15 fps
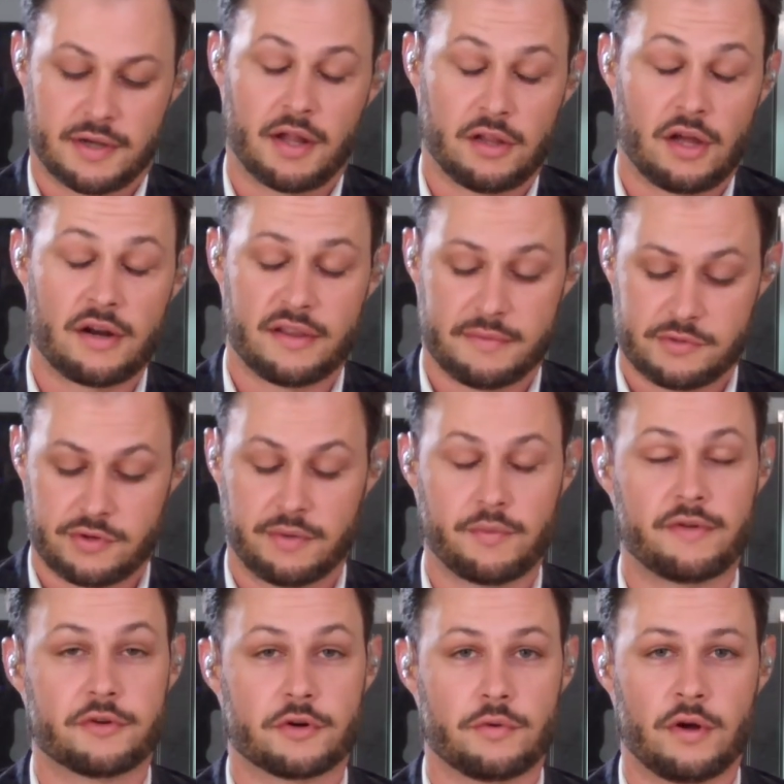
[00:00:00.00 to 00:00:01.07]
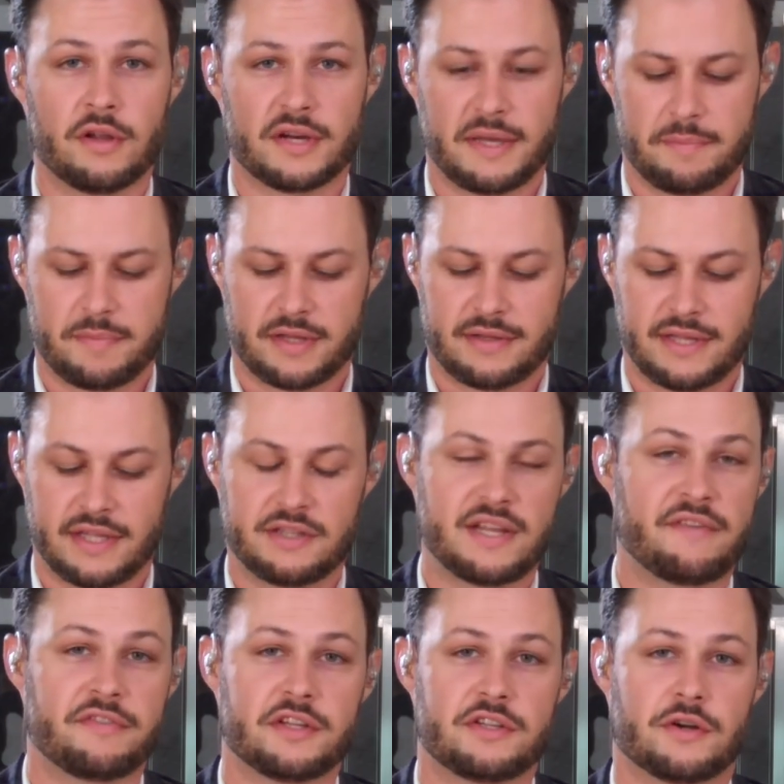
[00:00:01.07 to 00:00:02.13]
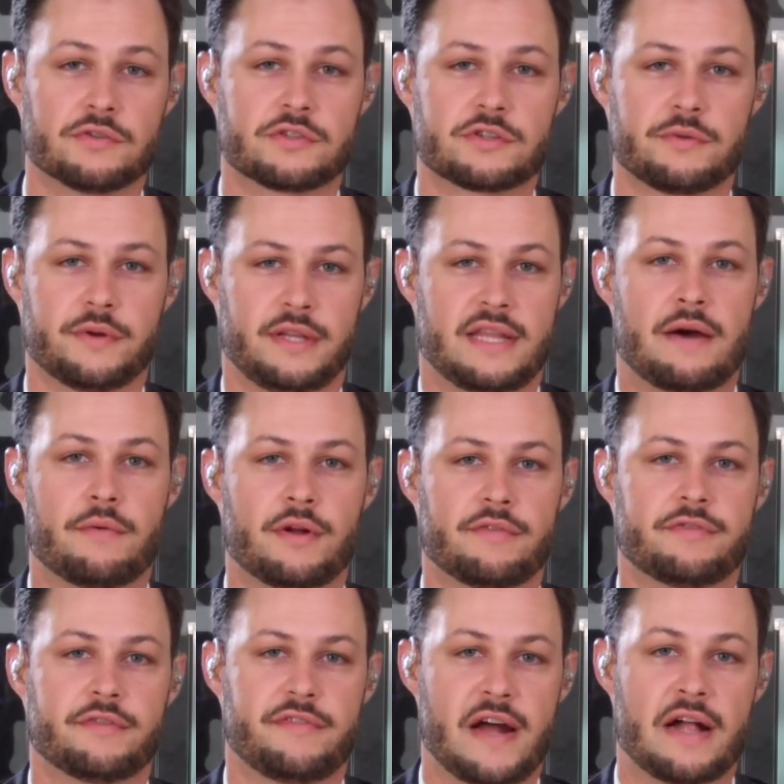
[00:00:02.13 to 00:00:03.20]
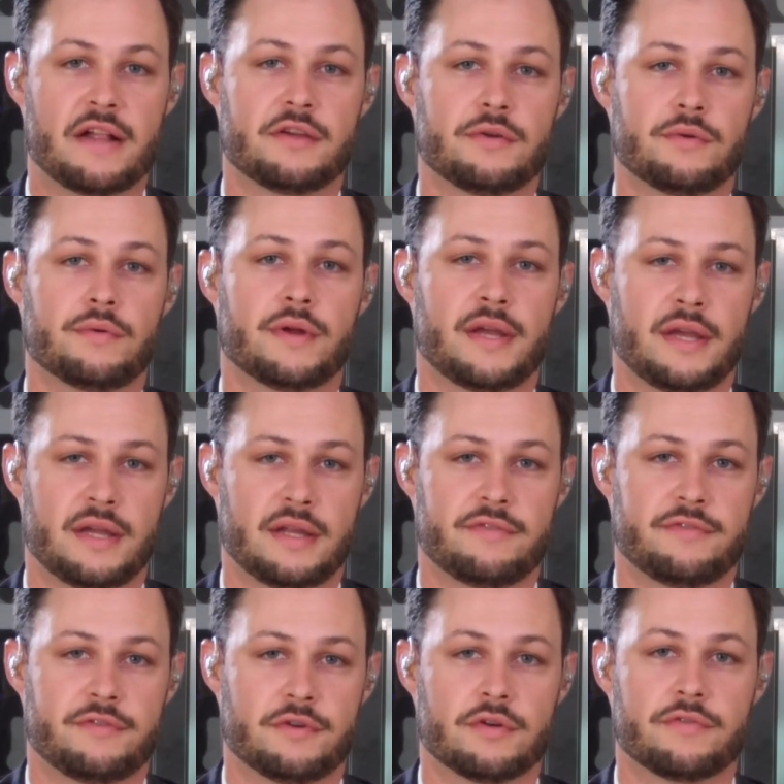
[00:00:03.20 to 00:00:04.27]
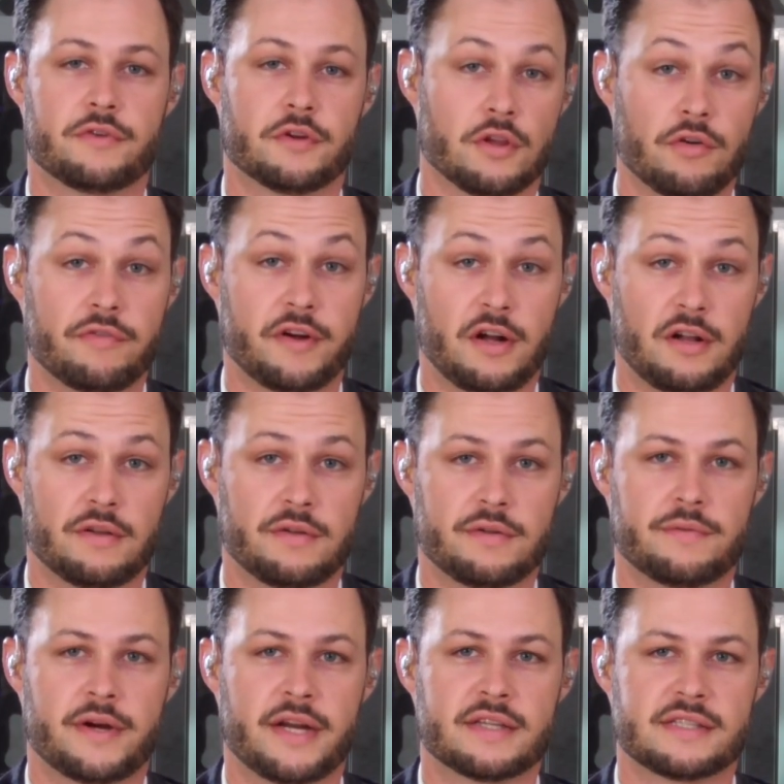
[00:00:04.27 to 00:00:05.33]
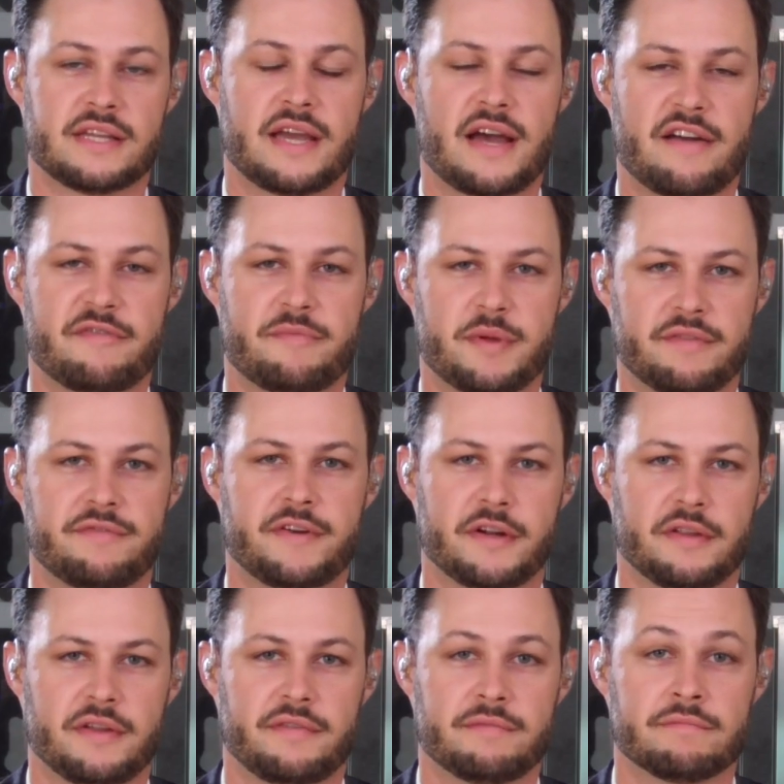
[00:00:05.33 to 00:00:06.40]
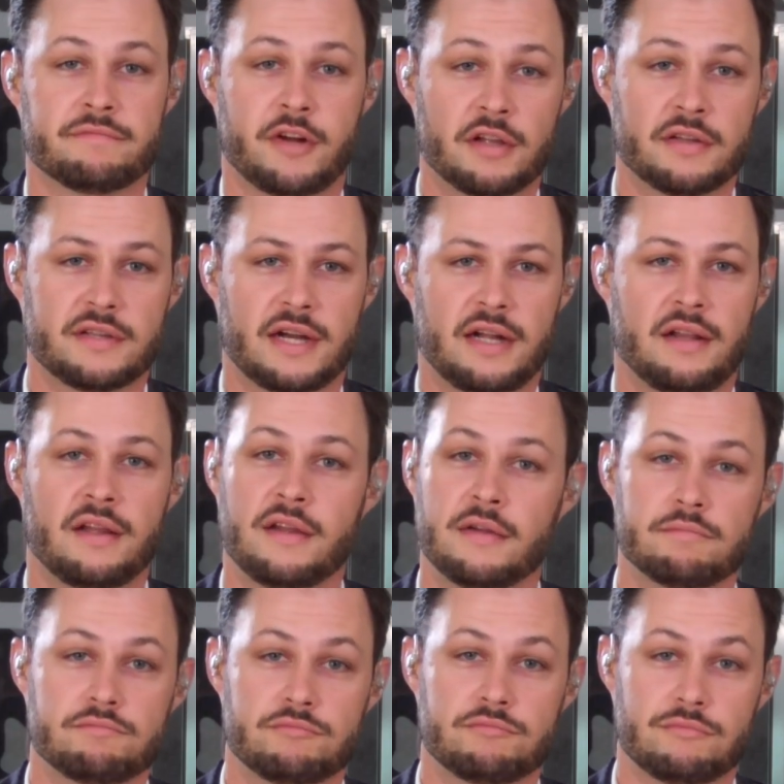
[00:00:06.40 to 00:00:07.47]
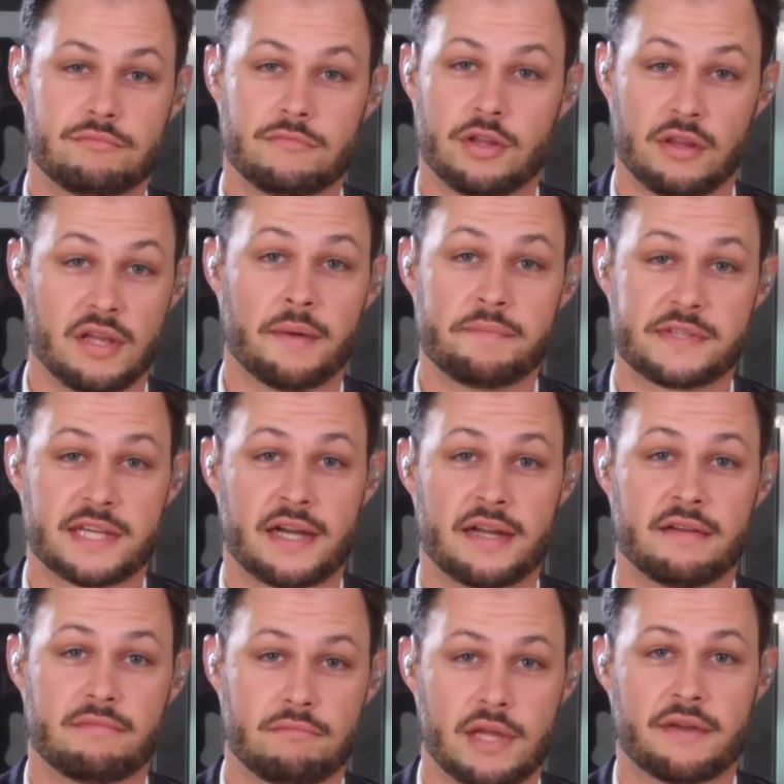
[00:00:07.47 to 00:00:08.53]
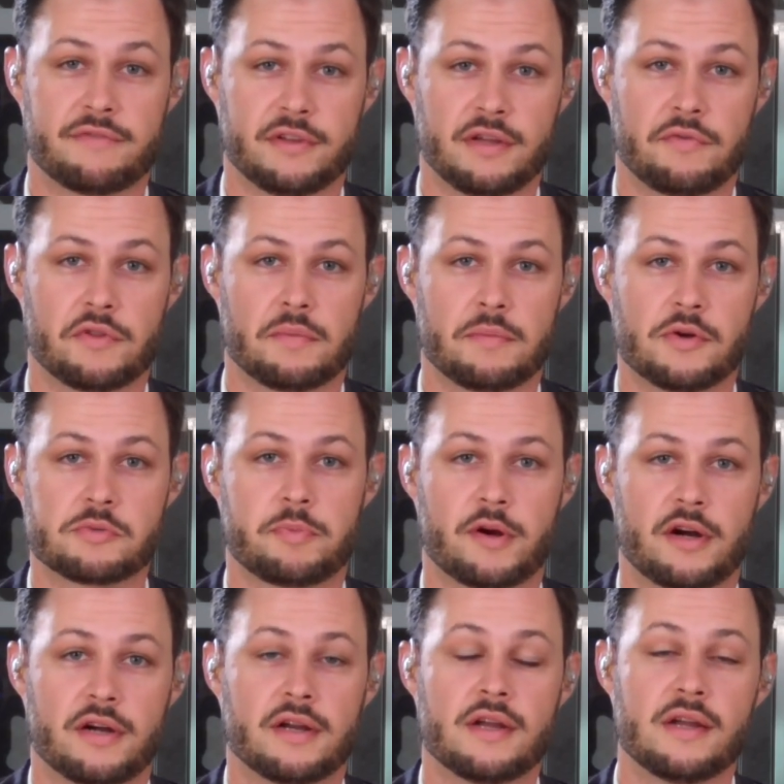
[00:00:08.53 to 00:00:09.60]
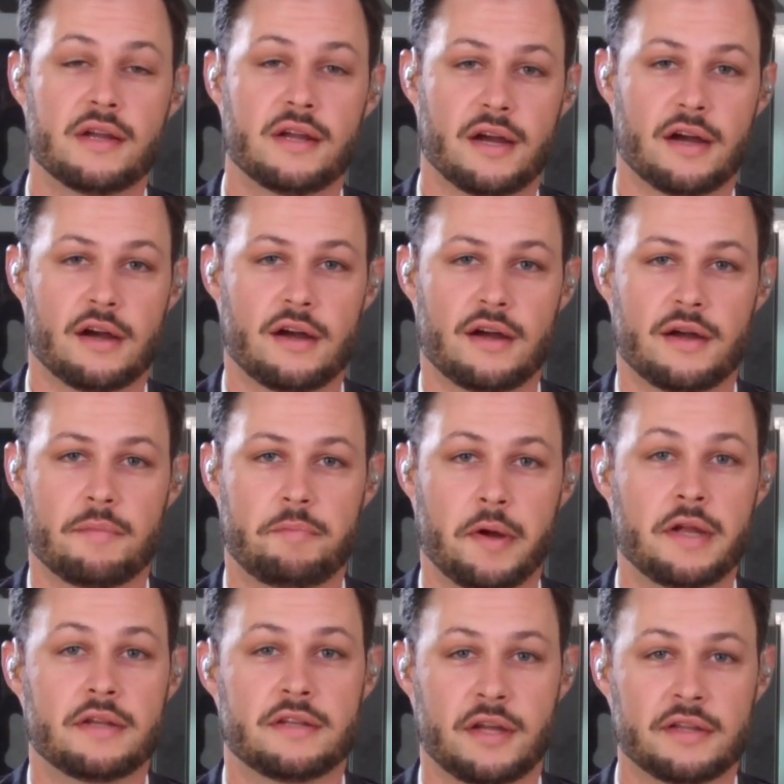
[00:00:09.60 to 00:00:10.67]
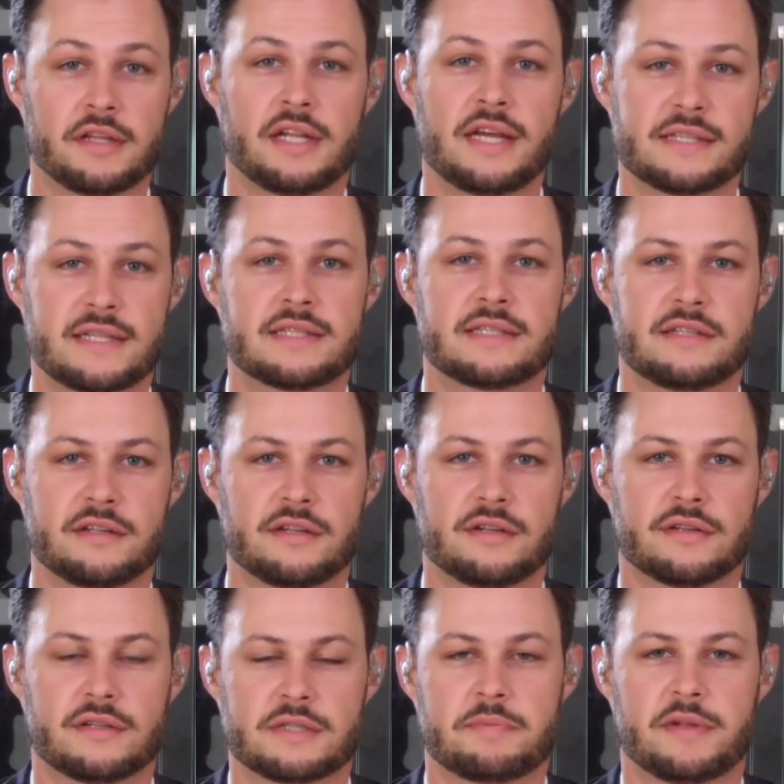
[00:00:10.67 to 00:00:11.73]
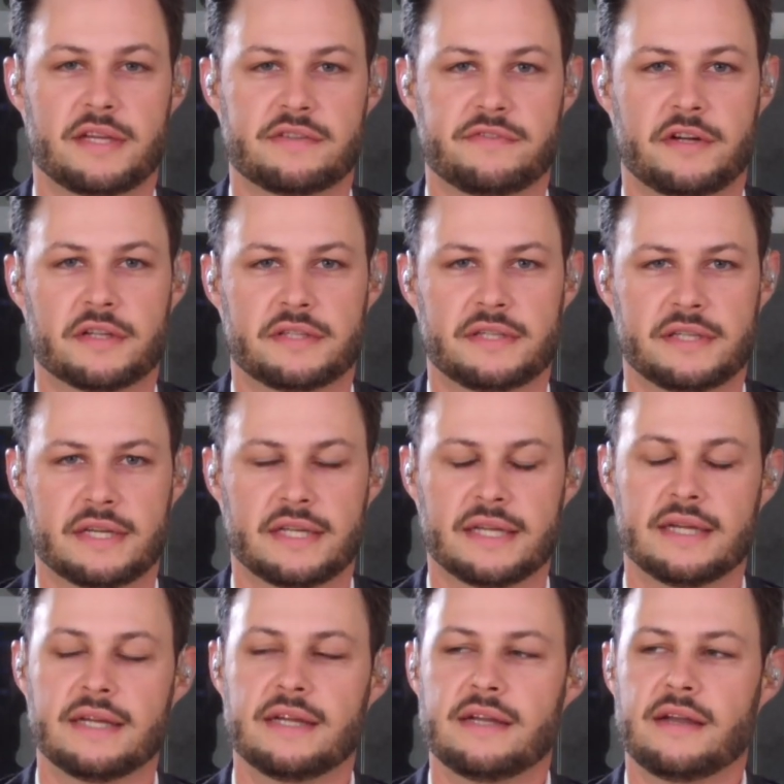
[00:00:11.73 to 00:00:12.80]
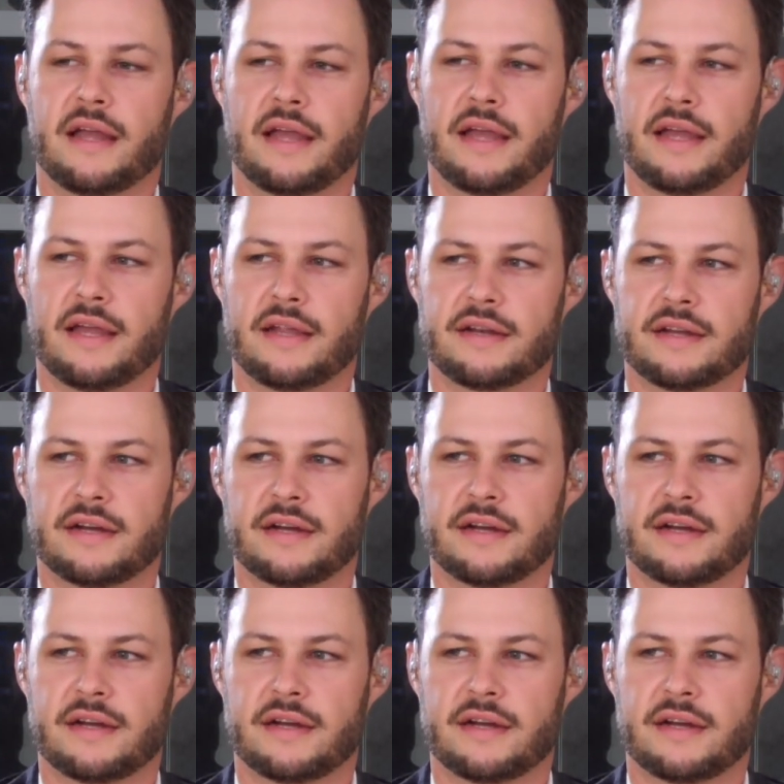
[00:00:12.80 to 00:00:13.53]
a lot of them screen well for quality, but they definitely don't screen that well for value and for low vol, right? Because they have been fairly volatile to the upside, thankfully for the most part. But nonetheless, that still displays volatility. And